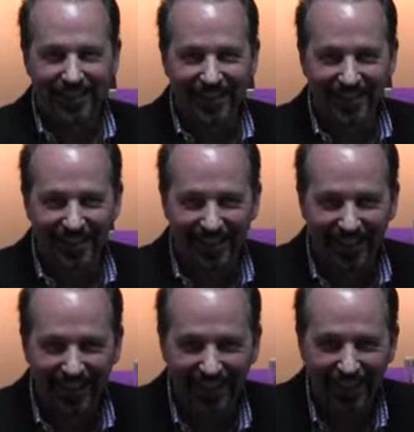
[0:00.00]

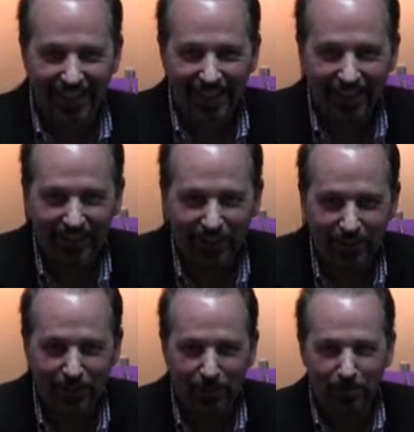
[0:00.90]

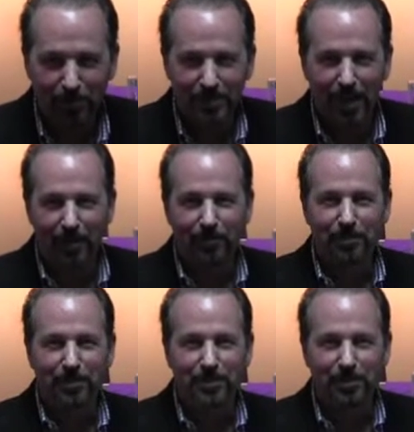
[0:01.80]
The 2 of the most common
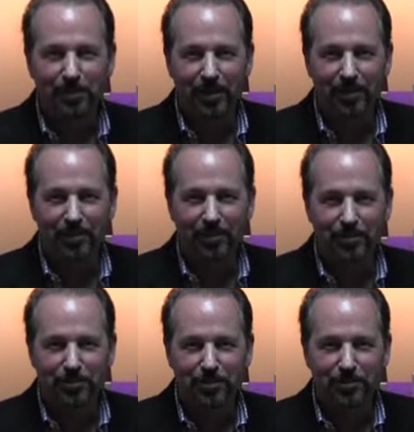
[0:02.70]
foods in America are
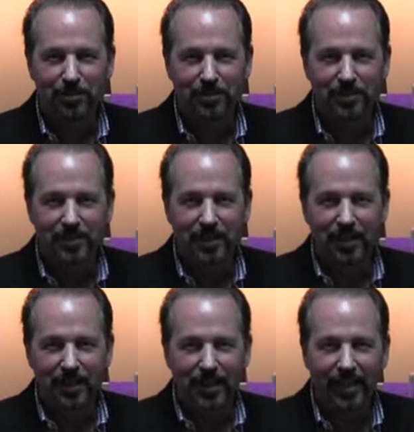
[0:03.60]
the 2 of the most
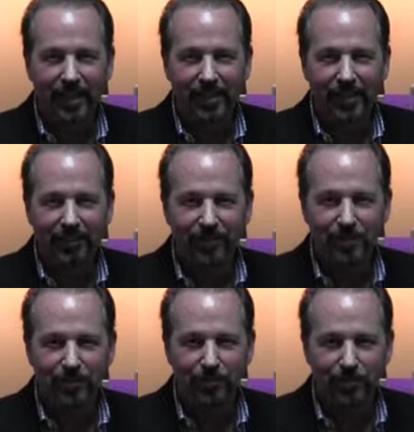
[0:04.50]

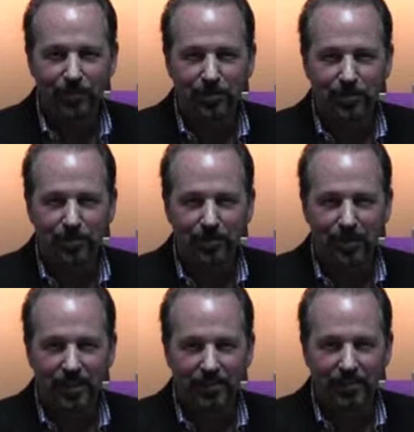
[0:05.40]
inefficient foods that you can
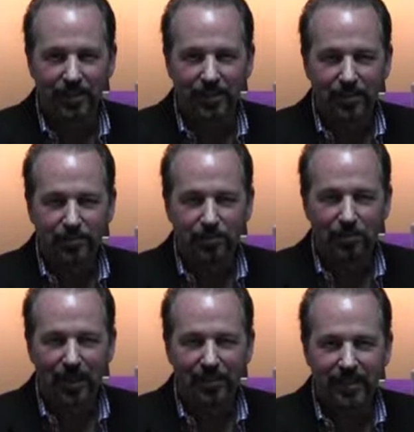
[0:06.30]
eat. So
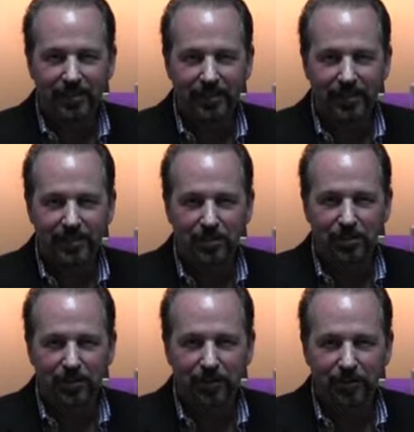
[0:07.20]
my definition
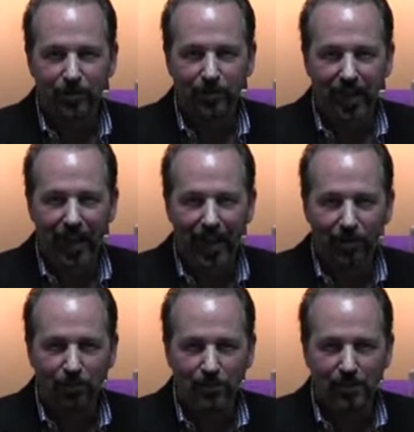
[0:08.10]
of a food
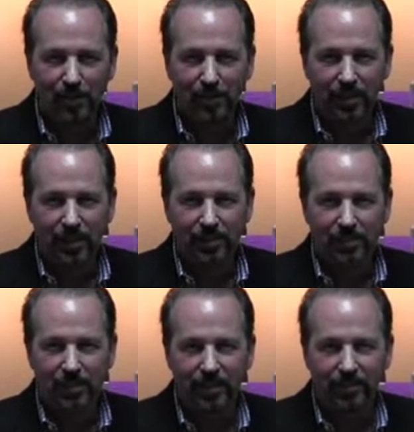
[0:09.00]
allergy
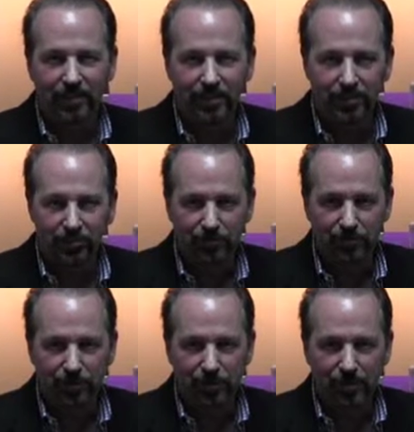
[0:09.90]
is an inefficient
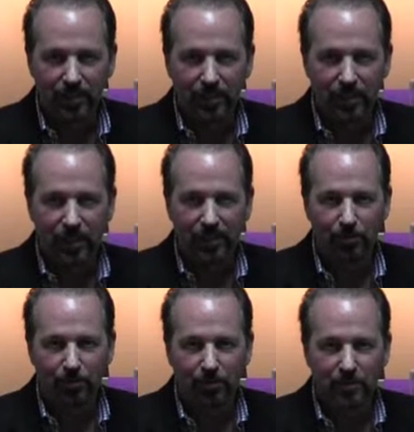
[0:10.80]
food. In
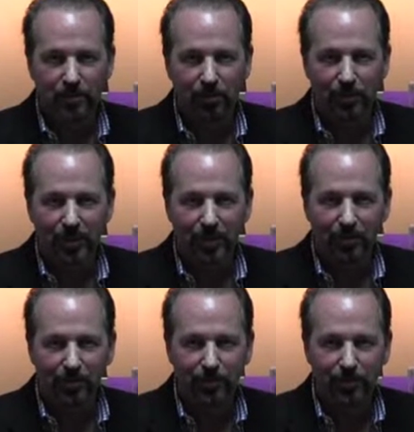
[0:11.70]
other words, if you're eating
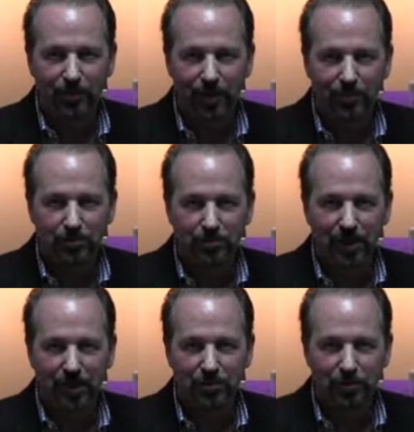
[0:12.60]
a food that causes your
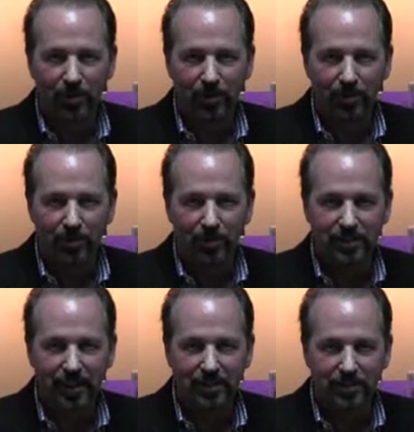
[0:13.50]
body more energy
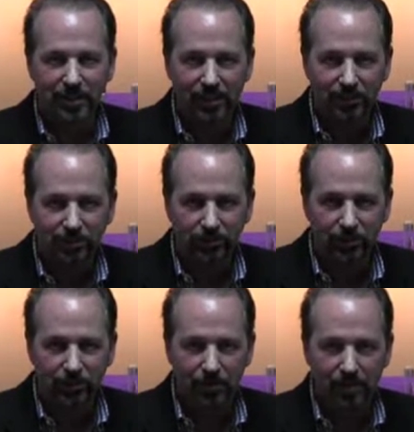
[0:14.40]
to digest the
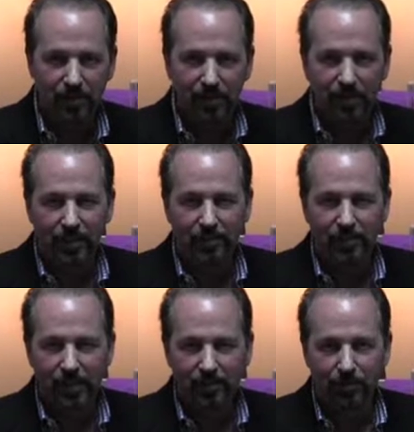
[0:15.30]
food than you
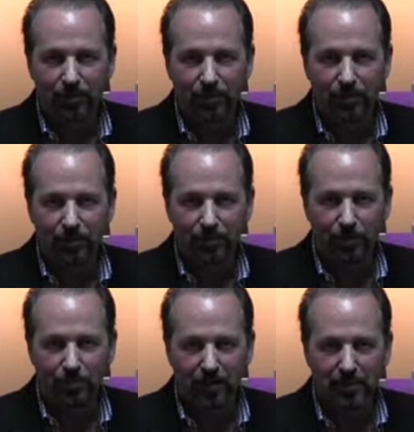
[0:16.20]
get from the food in the
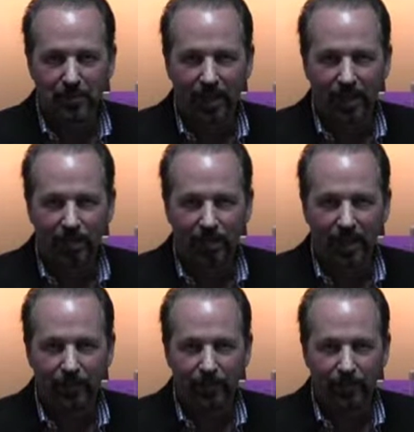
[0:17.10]
first place, I call
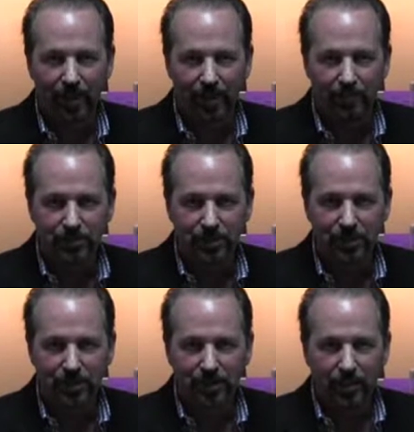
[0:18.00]
that a food allergy.
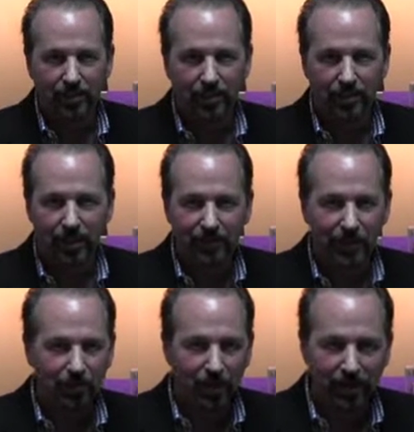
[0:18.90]
You don't have to
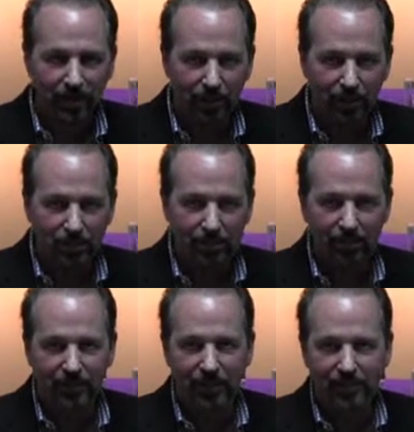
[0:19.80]
get a runny nose. You don't
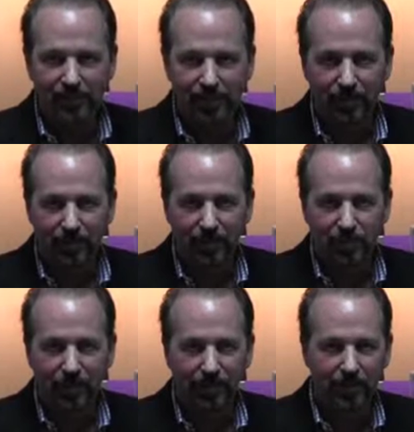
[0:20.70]
have to get a stuffy nose.
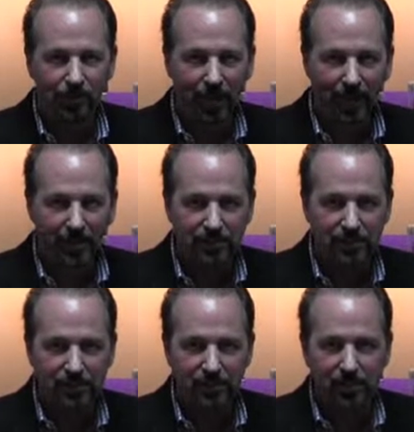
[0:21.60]
You don't have to get a rash.
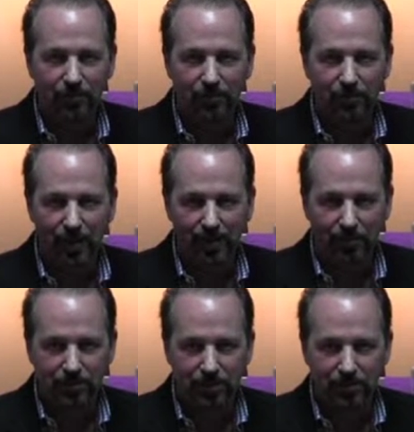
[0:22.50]
It's still a food
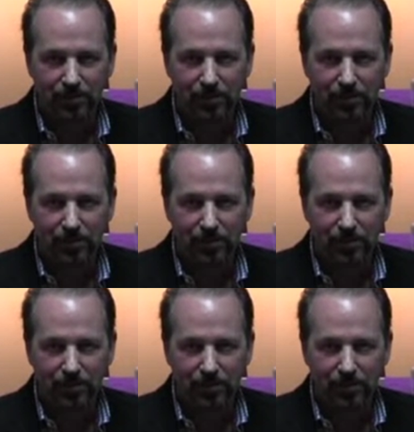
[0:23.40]
allergy.